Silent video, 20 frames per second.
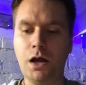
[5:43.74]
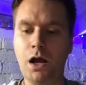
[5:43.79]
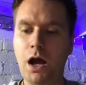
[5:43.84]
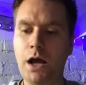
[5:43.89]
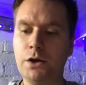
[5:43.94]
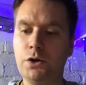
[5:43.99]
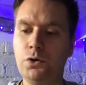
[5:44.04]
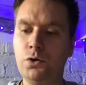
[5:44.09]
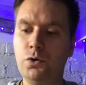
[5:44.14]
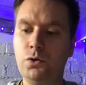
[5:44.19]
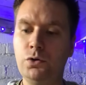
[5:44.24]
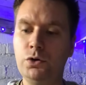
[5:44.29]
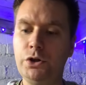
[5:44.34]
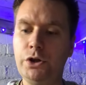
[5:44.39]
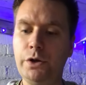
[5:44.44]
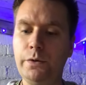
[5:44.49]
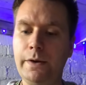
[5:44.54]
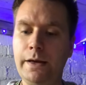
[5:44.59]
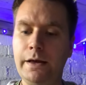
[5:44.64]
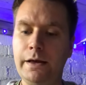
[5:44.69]
I call
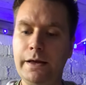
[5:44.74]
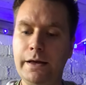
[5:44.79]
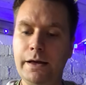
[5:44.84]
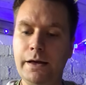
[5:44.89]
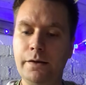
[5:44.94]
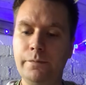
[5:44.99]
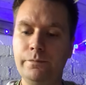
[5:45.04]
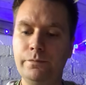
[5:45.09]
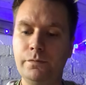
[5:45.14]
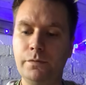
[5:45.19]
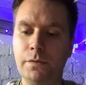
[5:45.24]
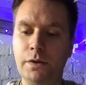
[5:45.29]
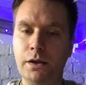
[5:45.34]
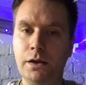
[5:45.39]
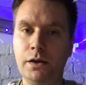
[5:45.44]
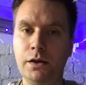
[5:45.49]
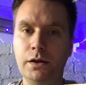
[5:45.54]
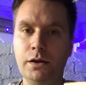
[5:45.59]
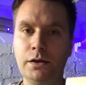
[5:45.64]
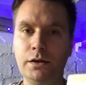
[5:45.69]
you here.
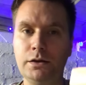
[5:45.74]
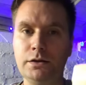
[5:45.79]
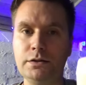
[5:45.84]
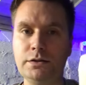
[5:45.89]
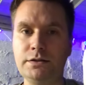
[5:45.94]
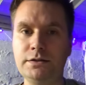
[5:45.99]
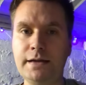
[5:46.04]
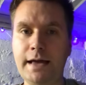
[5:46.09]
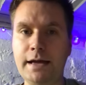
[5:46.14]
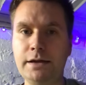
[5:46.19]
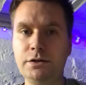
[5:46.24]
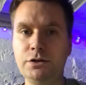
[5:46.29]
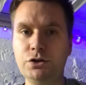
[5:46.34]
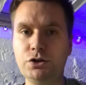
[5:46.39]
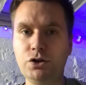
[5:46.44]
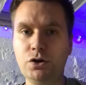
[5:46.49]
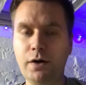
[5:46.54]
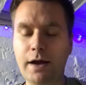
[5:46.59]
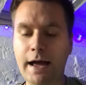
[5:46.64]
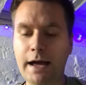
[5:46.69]
Send
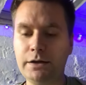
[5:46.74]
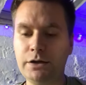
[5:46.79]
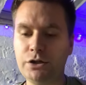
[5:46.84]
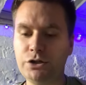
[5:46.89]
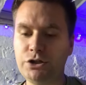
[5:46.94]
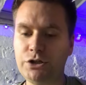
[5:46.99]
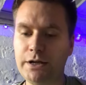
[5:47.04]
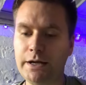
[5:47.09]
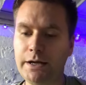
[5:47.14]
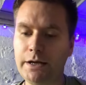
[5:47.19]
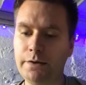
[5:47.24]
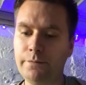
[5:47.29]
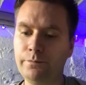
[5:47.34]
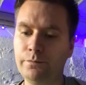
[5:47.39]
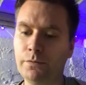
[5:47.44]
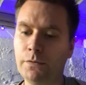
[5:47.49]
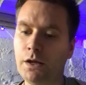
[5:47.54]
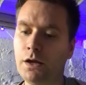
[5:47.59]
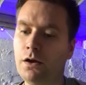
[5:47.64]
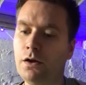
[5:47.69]
your energy
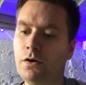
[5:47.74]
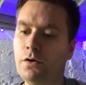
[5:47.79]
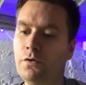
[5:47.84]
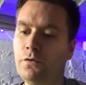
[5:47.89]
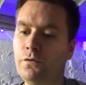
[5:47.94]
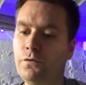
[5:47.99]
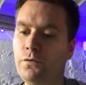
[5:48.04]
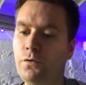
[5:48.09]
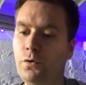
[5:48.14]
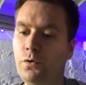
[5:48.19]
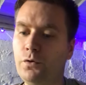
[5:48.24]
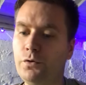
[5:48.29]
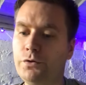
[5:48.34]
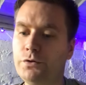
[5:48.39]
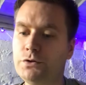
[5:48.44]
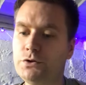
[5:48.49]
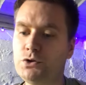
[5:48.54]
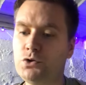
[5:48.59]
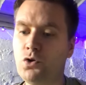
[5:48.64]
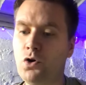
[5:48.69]
forth
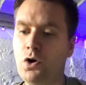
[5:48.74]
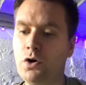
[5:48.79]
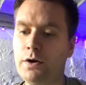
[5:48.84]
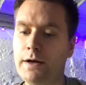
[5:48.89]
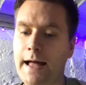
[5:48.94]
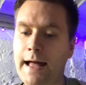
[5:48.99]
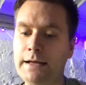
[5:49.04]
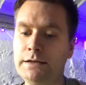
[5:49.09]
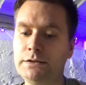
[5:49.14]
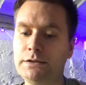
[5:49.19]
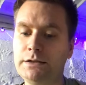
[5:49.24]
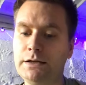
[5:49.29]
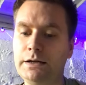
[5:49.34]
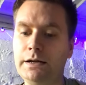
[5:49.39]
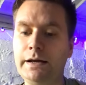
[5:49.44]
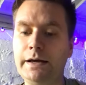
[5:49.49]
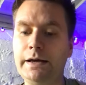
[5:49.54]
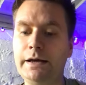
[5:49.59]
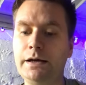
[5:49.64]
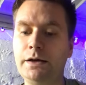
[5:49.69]
strong and
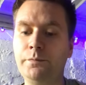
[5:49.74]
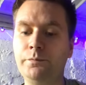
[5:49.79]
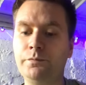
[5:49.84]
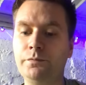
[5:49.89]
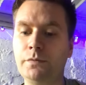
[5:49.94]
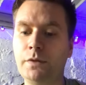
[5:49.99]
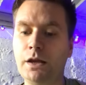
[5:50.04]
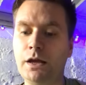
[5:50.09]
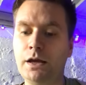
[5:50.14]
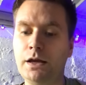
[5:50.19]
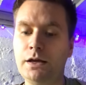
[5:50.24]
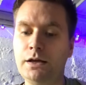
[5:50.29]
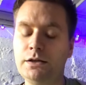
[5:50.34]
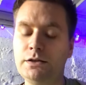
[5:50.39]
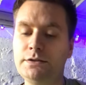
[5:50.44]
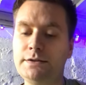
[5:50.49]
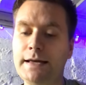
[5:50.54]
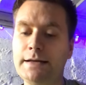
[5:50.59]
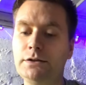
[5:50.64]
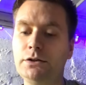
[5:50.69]
clear.
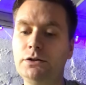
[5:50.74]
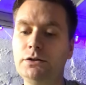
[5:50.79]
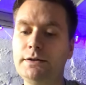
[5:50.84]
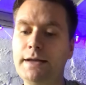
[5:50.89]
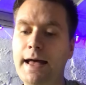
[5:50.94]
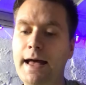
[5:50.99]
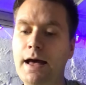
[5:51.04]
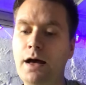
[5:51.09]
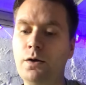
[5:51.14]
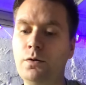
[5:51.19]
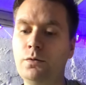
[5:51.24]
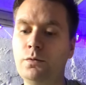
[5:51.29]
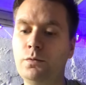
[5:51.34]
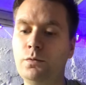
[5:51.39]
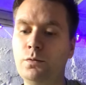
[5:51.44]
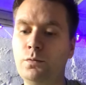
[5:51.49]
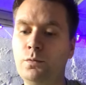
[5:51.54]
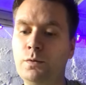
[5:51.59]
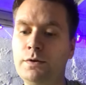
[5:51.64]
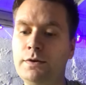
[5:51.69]
Settle now
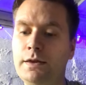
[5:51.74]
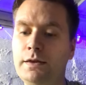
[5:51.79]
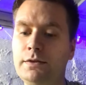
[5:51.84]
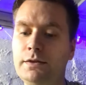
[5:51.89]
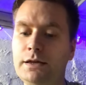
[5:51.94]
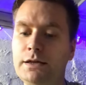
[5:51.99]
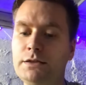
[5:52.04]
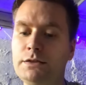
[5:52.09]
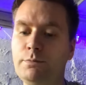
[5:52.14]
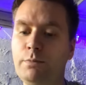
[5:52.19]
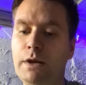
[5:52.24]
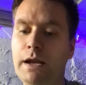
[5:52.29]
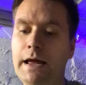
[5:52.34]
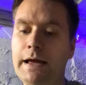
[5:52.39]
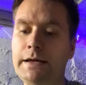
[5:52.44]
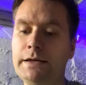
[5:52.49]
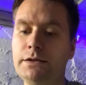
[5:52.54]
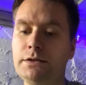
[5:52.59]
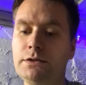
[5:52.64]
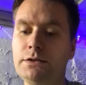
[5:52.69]
within this
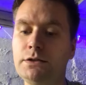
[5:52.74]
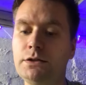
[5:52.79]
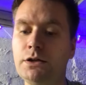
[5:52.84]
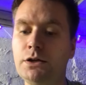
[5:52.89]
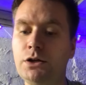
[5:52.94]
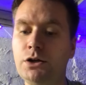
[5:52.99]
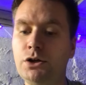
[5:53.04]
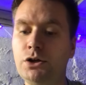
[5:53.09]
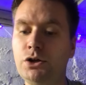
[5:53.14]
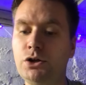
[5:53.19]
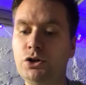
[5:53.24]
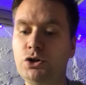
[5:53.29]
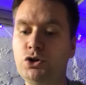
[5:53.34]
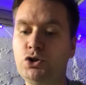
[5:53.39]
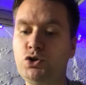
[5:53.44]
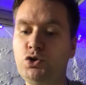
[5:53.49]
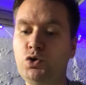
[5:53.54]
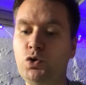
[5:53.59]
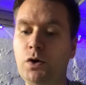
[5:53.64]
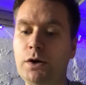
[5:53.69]
place.
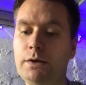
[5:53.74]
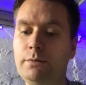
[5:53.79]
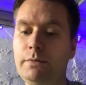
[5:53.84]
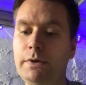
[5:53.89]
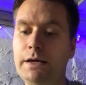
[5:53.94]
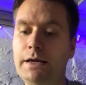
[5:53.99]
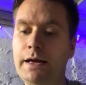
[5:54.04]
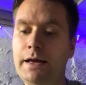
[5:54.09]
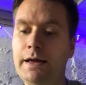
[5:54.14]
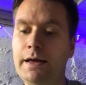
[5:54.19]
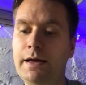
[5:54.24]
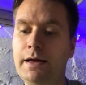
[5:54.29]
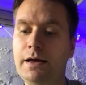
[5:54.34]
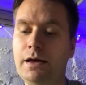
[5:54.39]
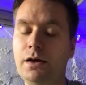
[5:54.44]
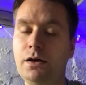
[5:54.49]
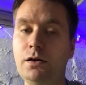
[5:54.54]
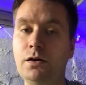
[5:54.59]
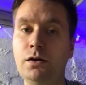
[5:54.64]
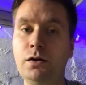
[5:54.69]
Join me
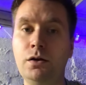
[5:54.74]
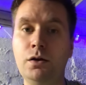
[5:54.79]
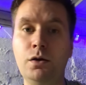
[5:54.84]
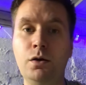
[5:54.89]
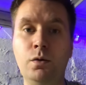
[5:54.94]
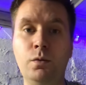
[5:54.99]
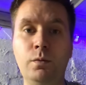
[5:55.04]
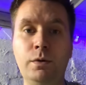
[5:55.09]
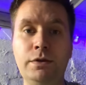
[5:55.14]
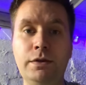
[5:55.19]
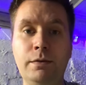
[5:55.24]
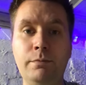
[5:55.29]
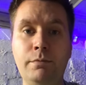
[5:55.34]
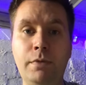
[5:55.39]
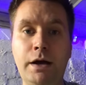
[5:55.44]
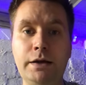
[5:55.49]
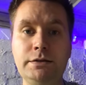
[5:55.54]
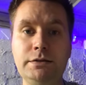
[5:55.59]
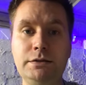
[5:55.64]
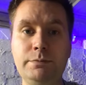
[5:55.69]
here within
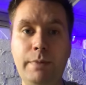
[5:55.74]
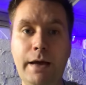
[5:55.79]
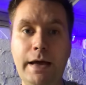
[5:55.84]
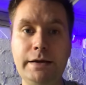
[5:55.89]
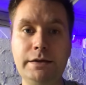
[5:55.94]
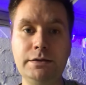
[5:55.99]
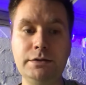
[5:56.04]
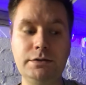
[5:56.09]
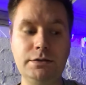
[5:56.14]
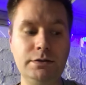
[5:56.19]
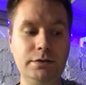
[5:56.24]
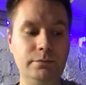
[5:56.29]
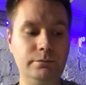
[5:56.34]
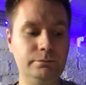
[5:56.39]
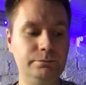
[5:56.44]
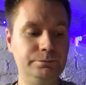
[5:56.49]
my space.